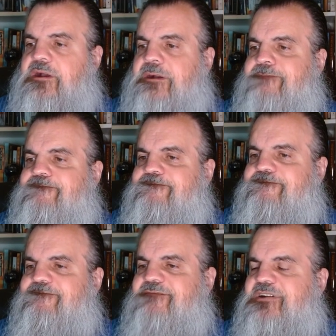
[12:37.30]
Um,
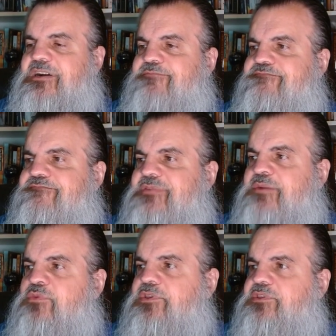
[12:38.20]
I'm
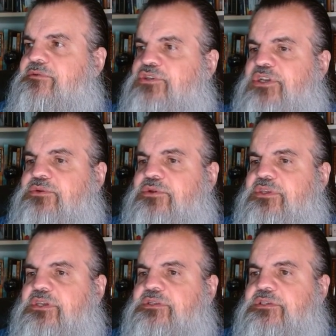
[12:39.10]
I'm also
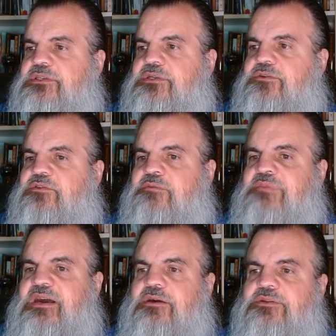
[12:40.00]
generally concerned
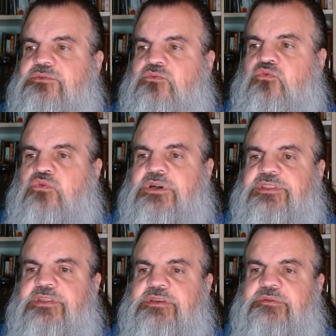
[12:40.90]
about
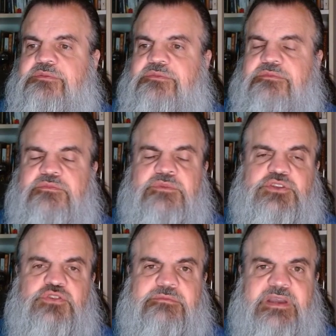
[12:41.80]
what the
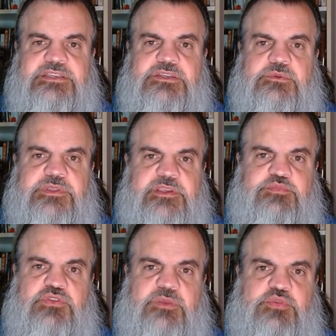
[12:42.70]
what Trump might do with his
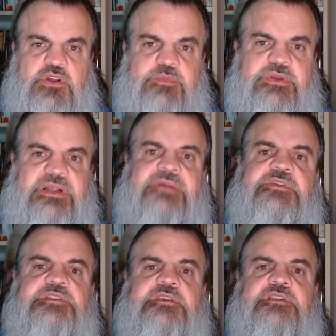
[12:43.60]
bully pulpit.
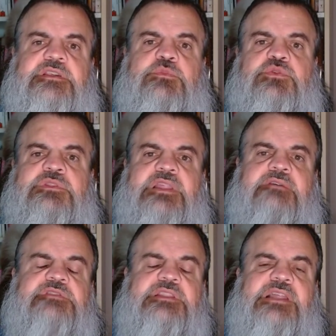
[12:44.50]
Obviously, he's someone who
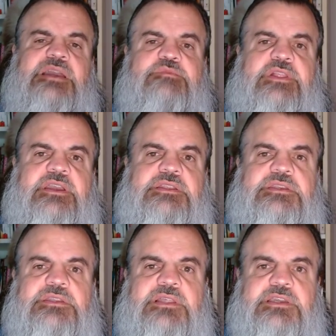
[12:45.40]
loves the limelight.
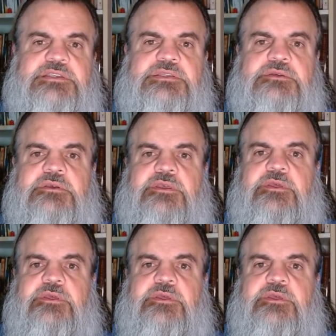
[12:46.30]
He likes to